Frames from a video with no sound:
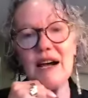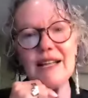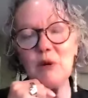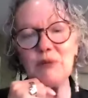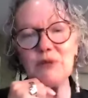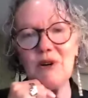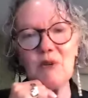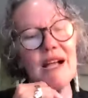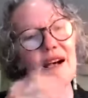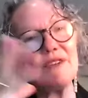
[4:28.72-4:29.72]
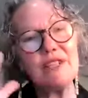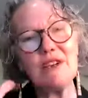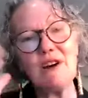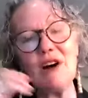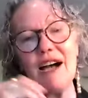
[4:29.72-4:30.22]
I hope so. Well, you
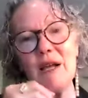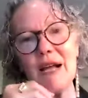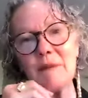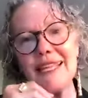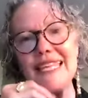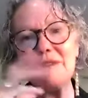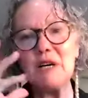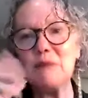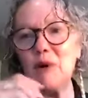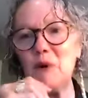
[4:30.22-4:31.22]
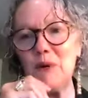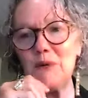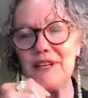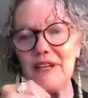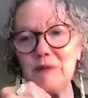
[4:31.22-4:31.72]
know, I, I might give up hope,
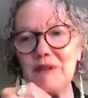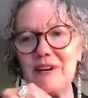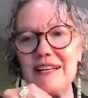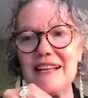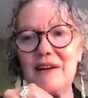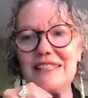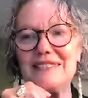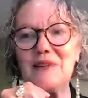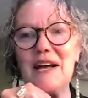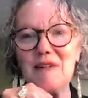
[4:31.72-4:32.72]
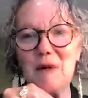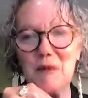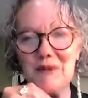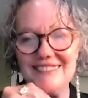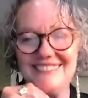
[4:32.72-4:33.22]
Jose, but right now I still have hope.